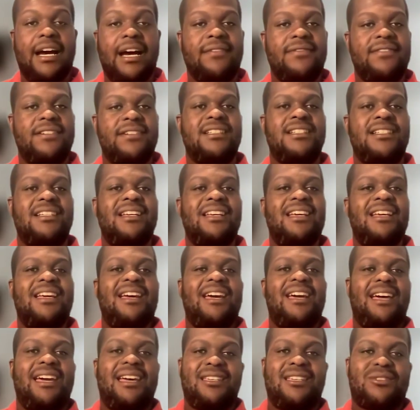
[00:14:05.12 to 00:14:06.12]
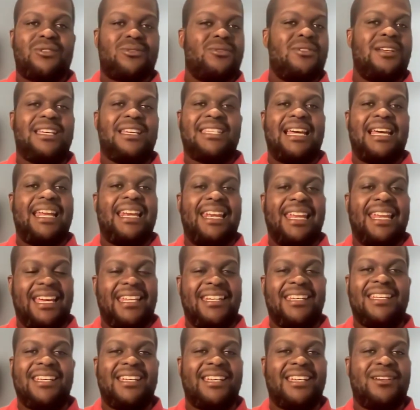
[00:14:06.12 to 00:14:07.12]
Harvard. As soon as I
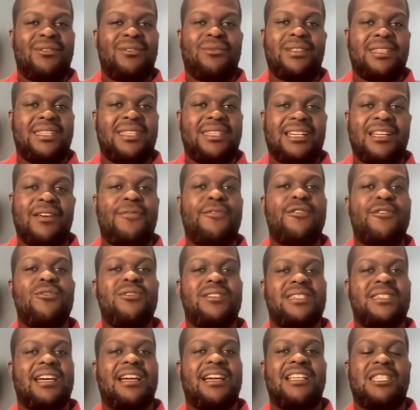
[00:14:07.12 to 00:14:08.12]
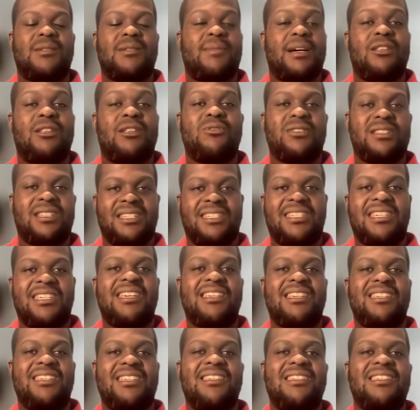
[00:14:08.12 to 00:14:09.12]
landed, within a few seconds, my Twitter
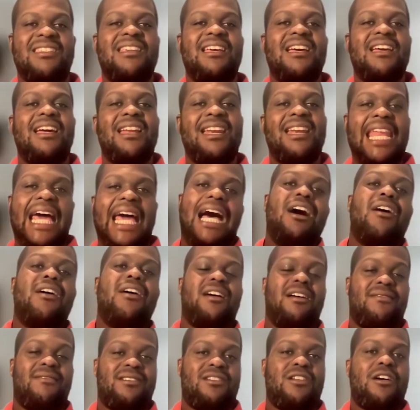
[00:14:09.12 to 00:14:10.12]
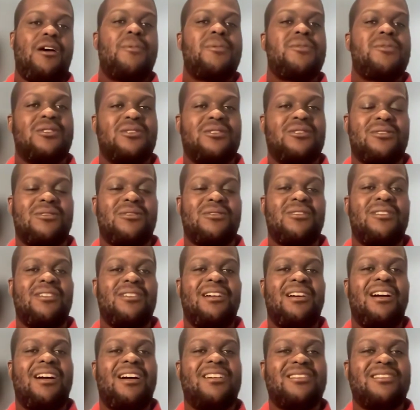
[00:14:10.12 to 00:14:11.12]
changes. Now I have an option to
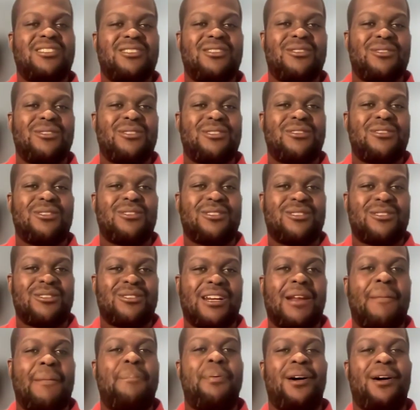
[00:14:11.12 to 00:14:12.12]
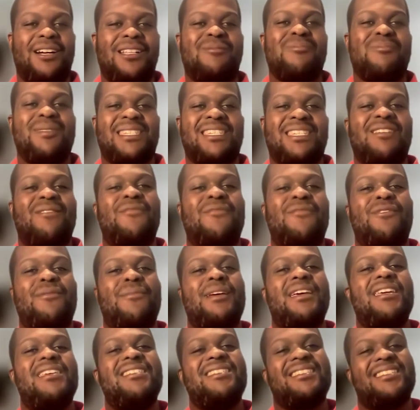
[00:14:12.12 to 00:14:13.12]
report
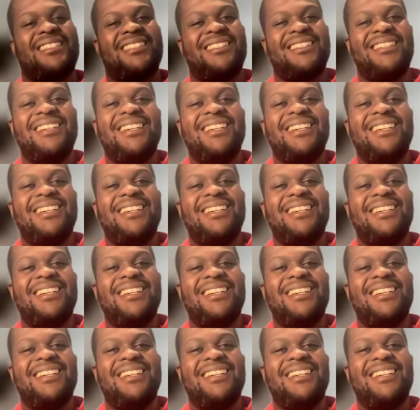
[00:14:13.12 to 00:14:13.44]
misinformation,